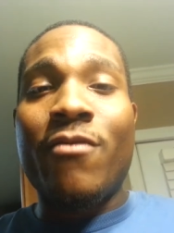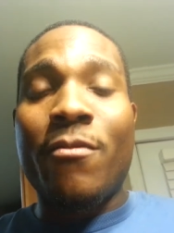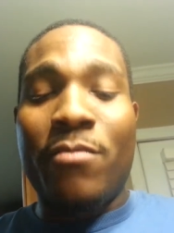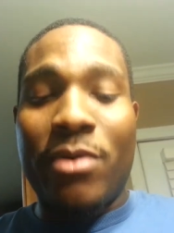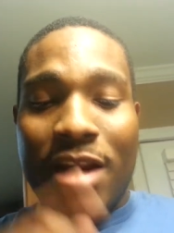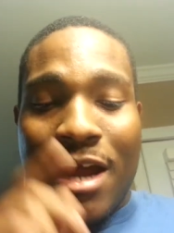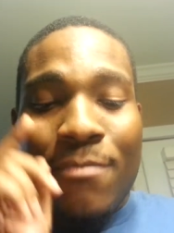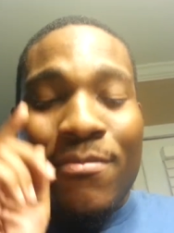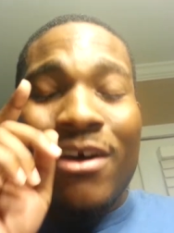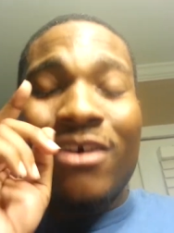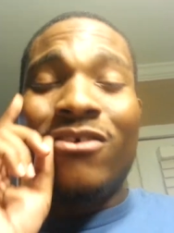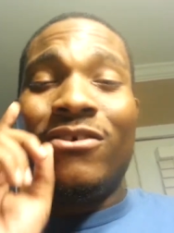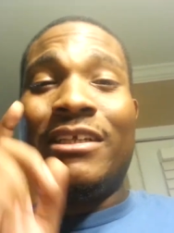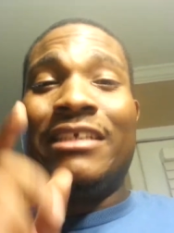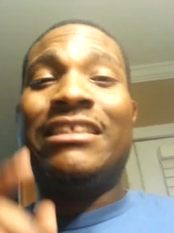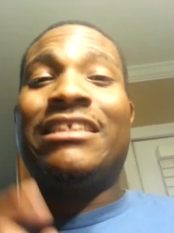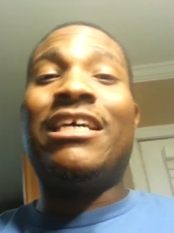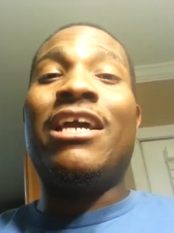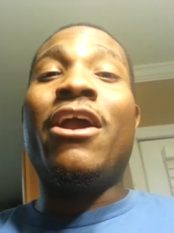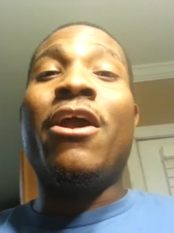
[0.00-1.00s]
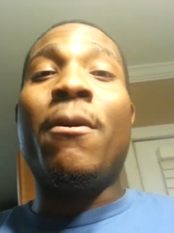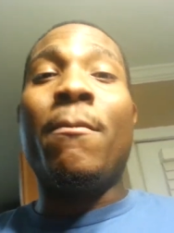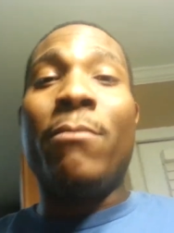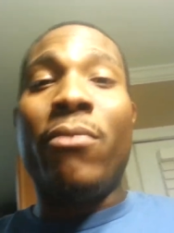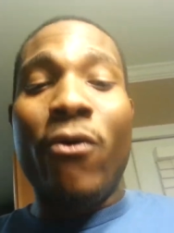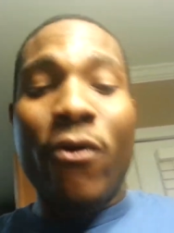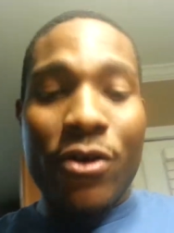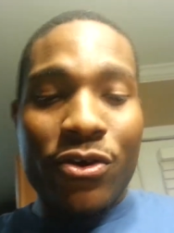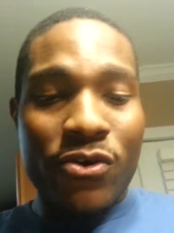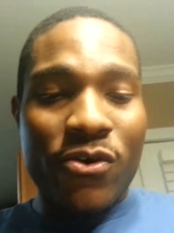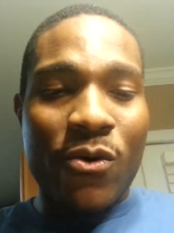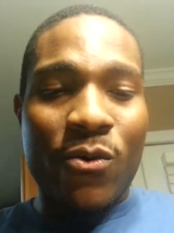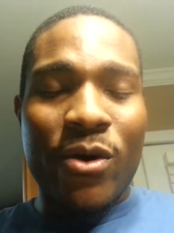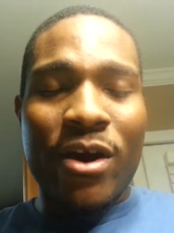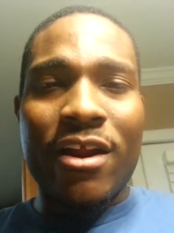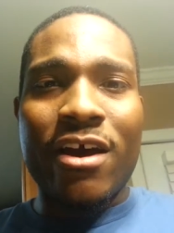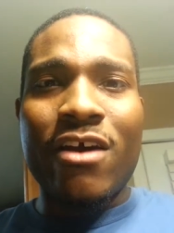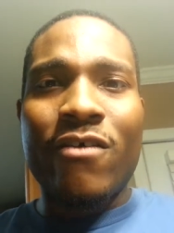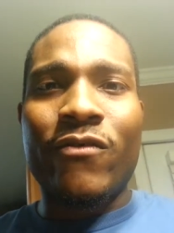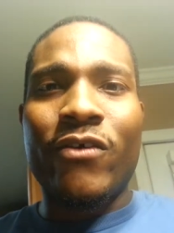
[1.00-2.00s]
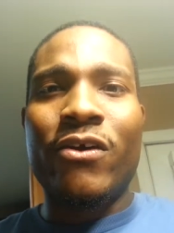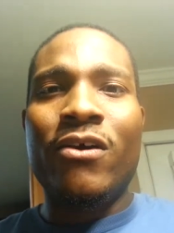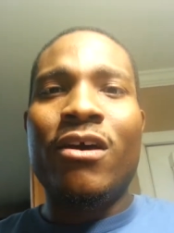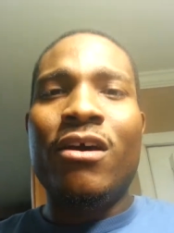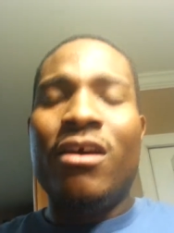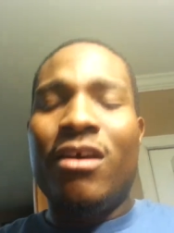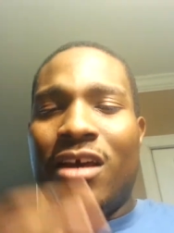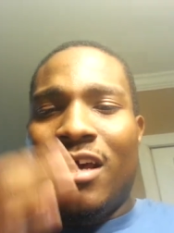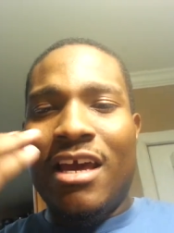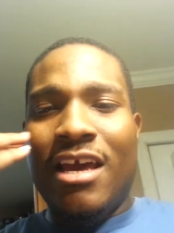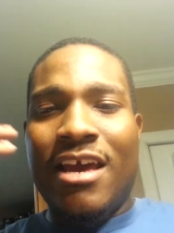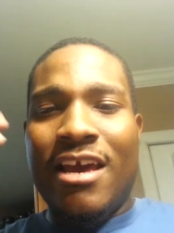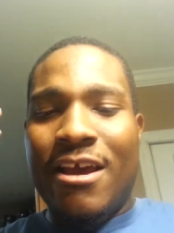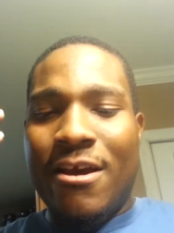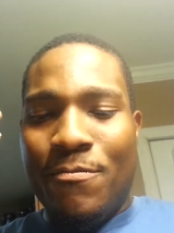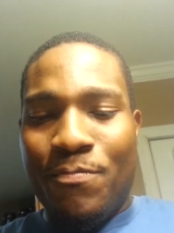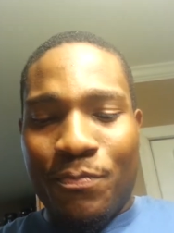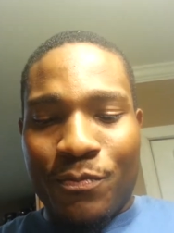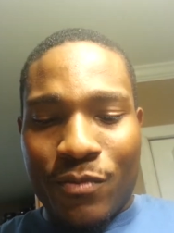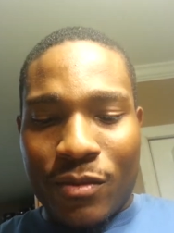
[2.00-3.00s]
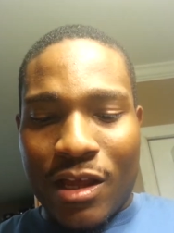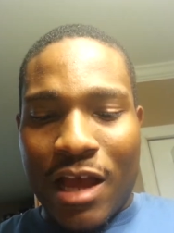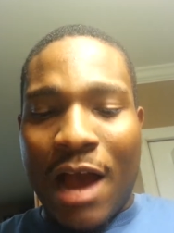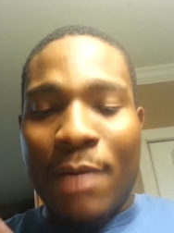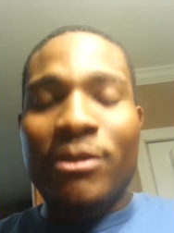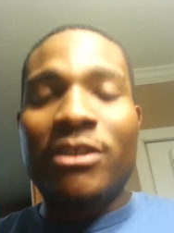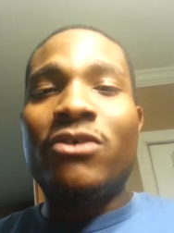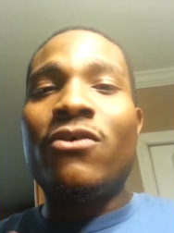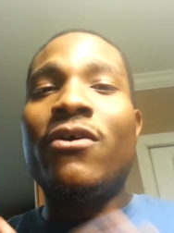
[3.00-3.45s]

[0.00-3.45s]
But I'm not going to sit here and bore you or whatever. And I'm just